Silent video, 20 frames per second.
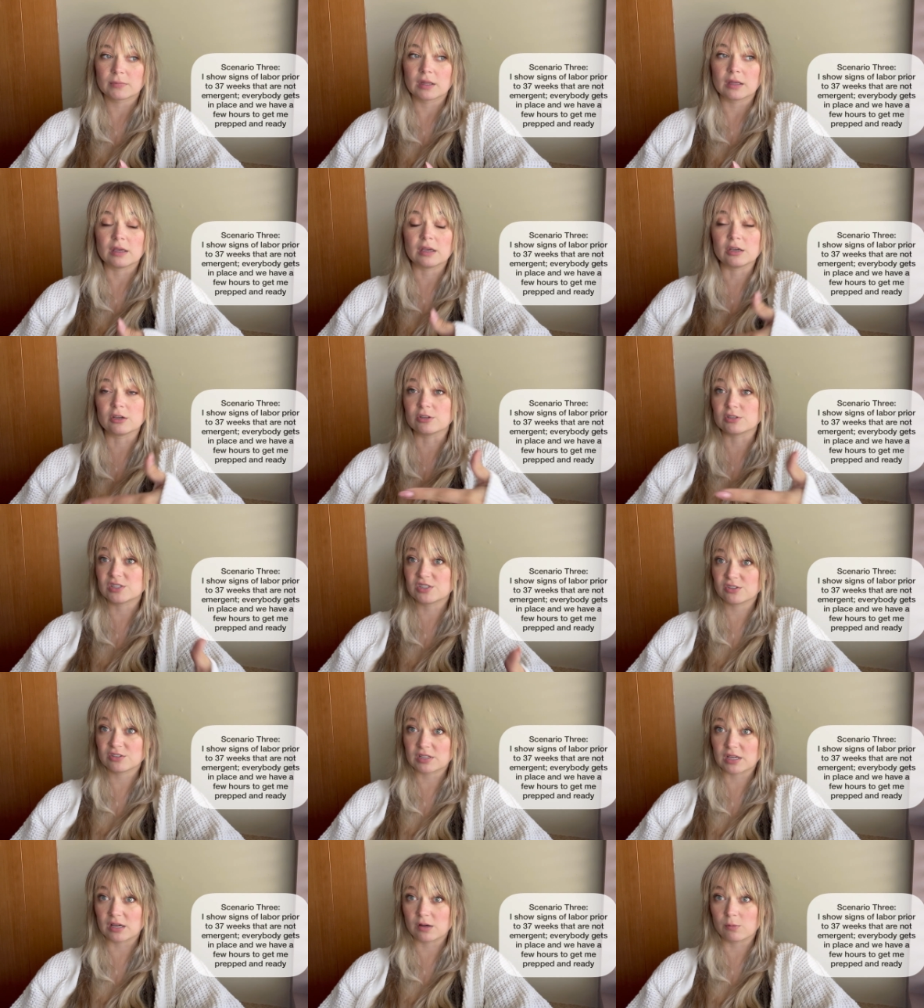it could
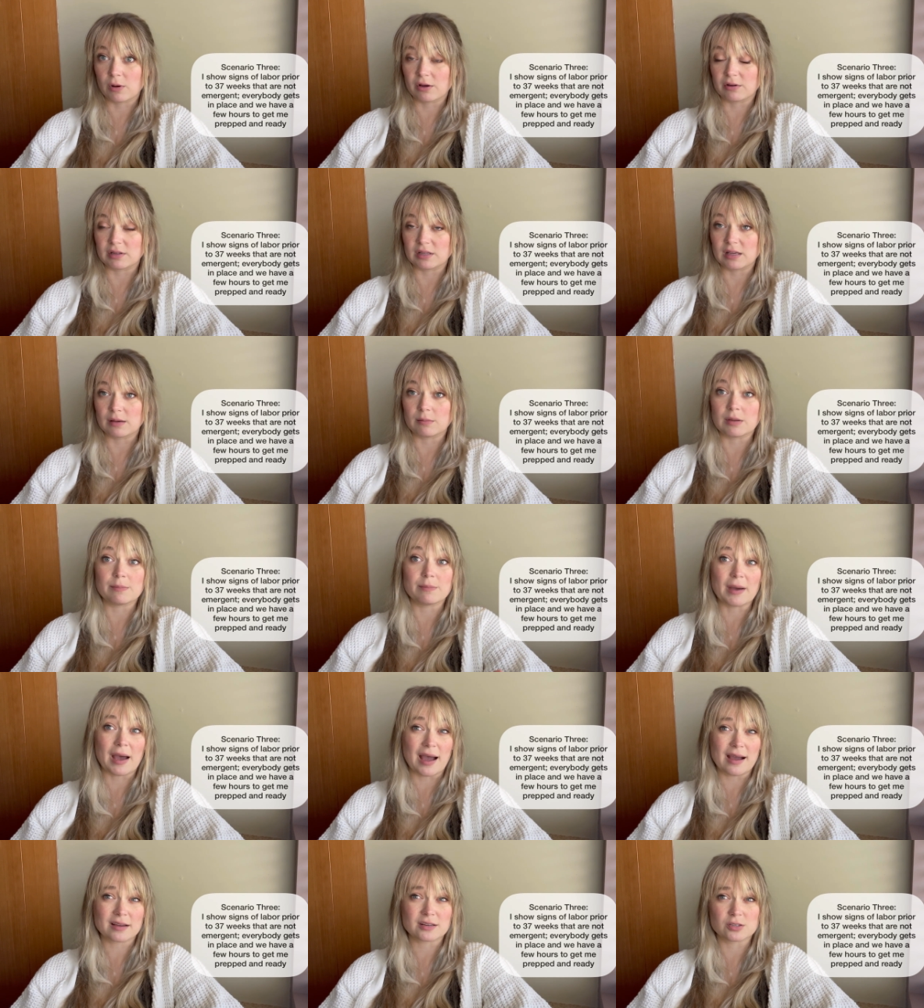still take a while to get me
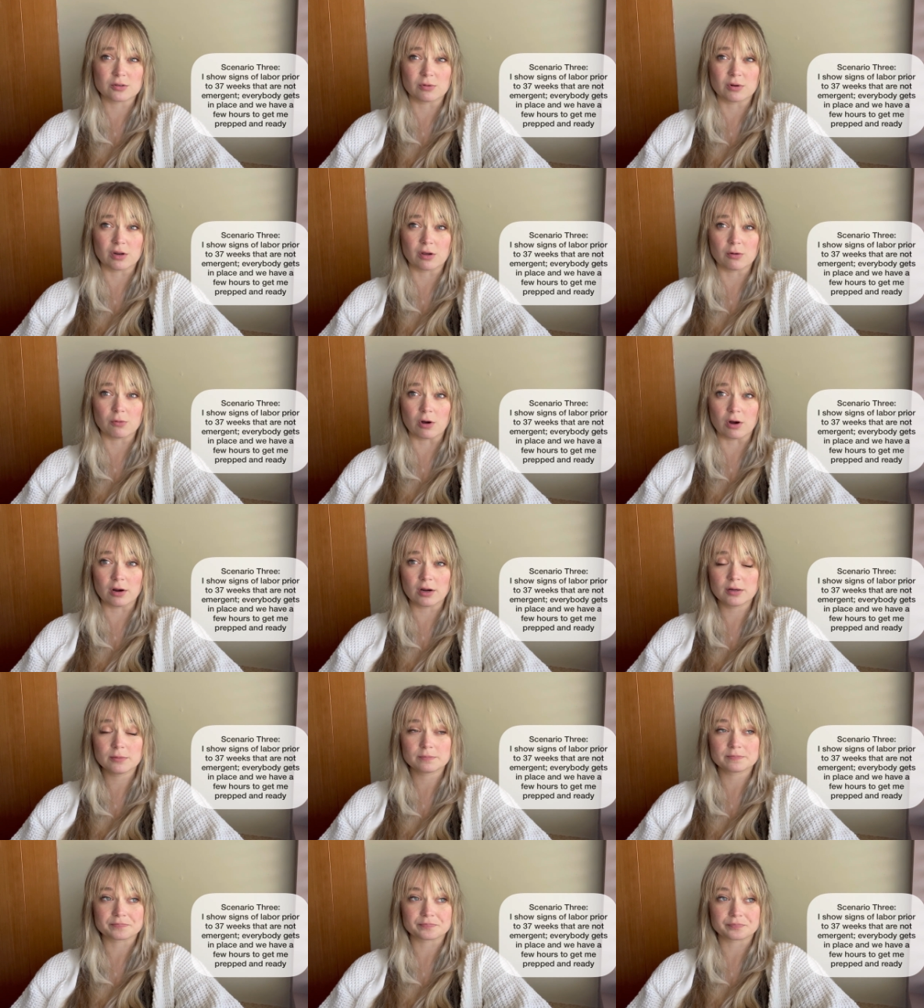back to an OR